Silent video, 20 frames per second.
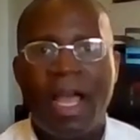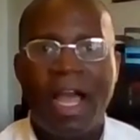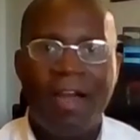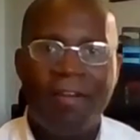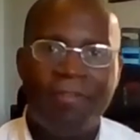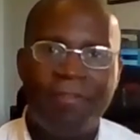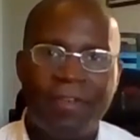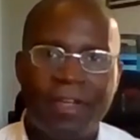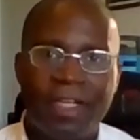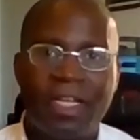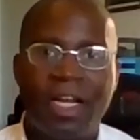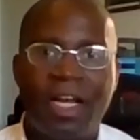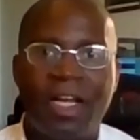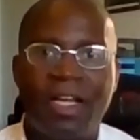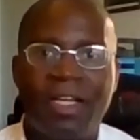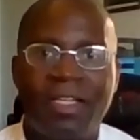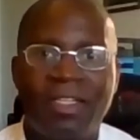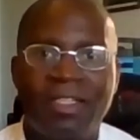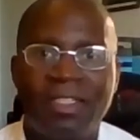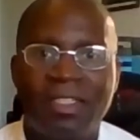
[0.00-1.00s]

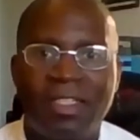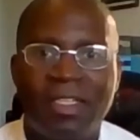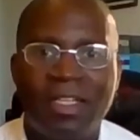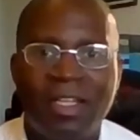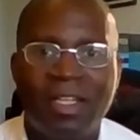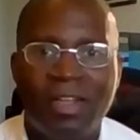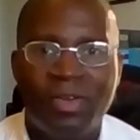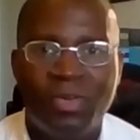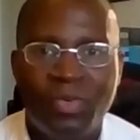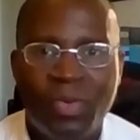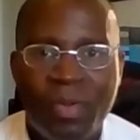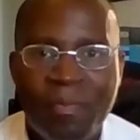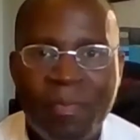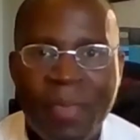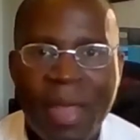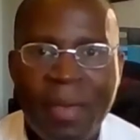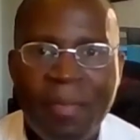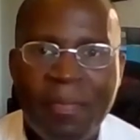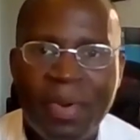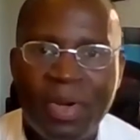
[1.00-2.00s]
Africa,
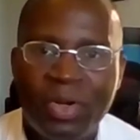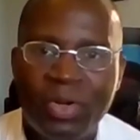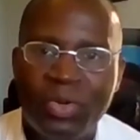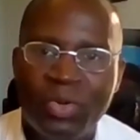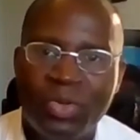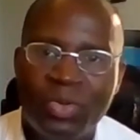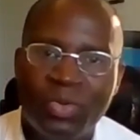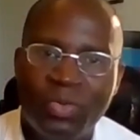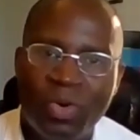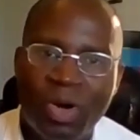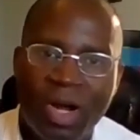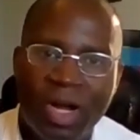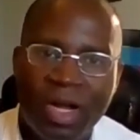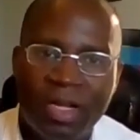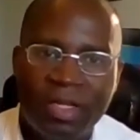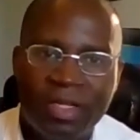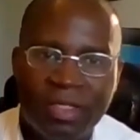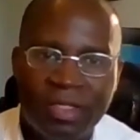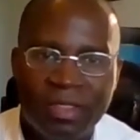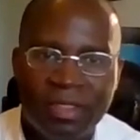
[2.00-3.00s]
remember who you
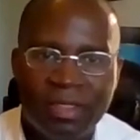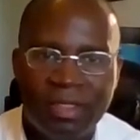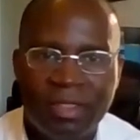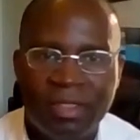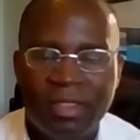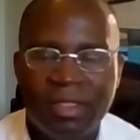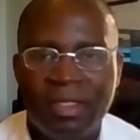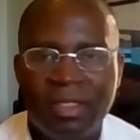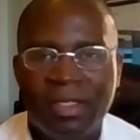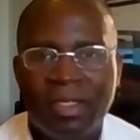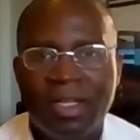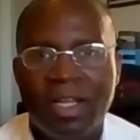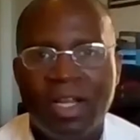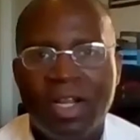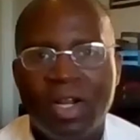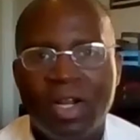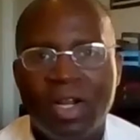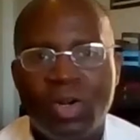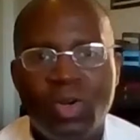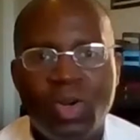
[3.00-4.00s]
are.
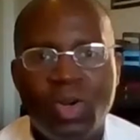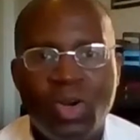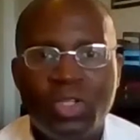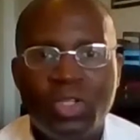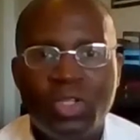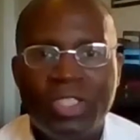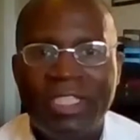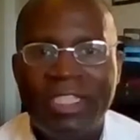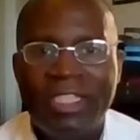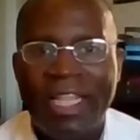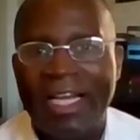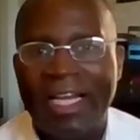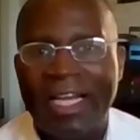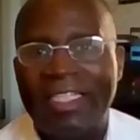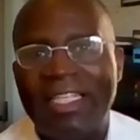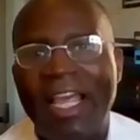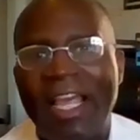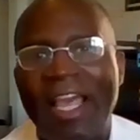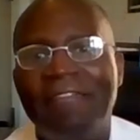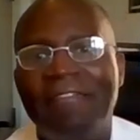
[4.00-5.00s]
Close
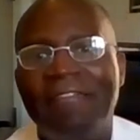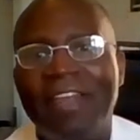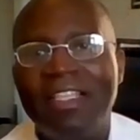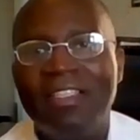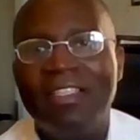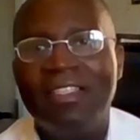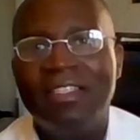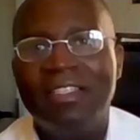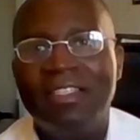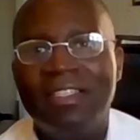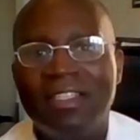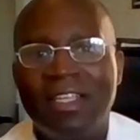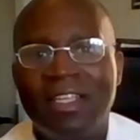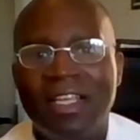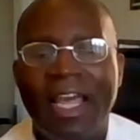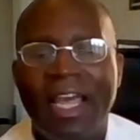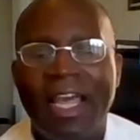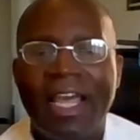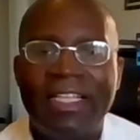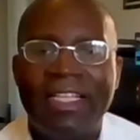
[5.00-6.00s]
tax havens
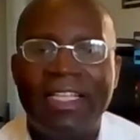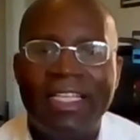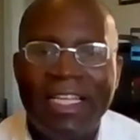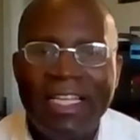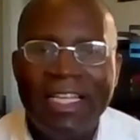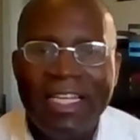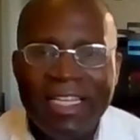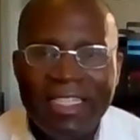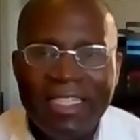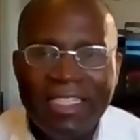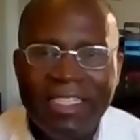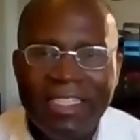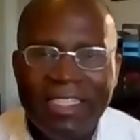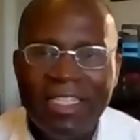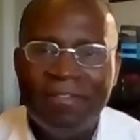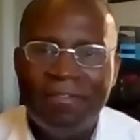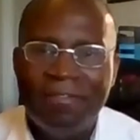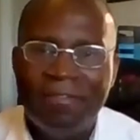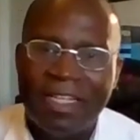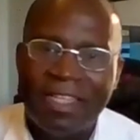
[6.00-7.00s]
and
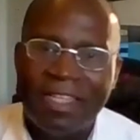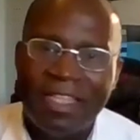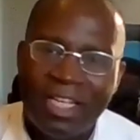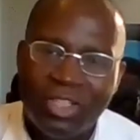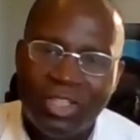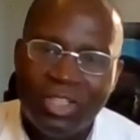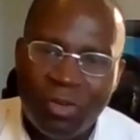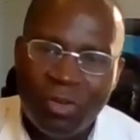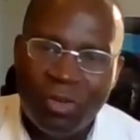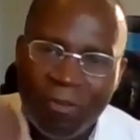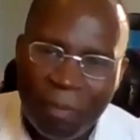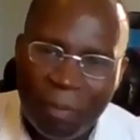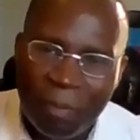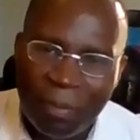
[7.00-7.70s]
illicit financial